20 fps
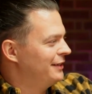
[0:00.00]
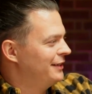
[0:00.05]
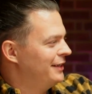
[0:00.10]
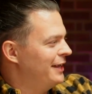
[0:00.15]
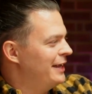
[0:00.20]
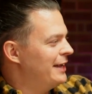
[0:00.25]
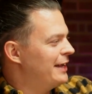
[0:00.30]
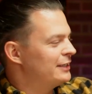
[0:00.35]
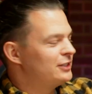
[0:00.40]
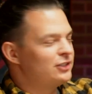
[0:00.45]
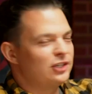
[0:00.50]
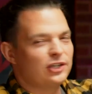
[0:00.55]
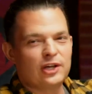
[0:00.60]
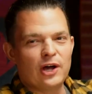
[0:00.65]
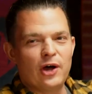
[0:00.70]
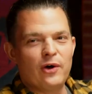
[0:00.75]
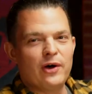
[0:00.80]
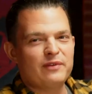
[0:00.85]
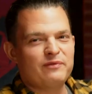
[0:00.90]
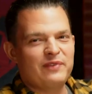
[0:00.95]
Okay, he gets to
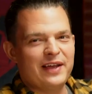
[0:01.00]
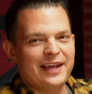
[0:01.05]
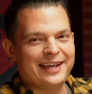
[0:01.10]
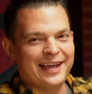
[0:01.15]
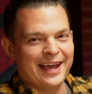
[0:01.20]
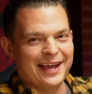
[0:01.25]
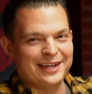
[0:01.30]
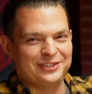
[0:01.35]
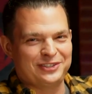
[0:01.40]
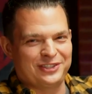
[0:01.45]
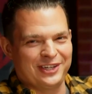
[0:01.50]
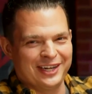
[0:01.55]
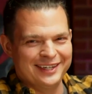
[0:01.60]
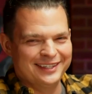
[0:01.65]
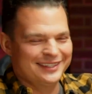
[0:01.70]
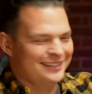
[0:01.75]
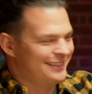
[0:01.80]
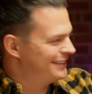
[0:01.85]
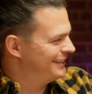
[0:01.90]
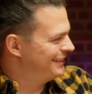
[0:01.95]
go on vacation. Got, oh, he
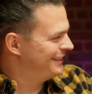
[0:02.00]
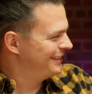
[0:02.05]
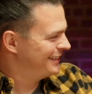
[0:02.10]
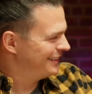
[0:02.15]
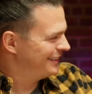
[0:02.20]
got some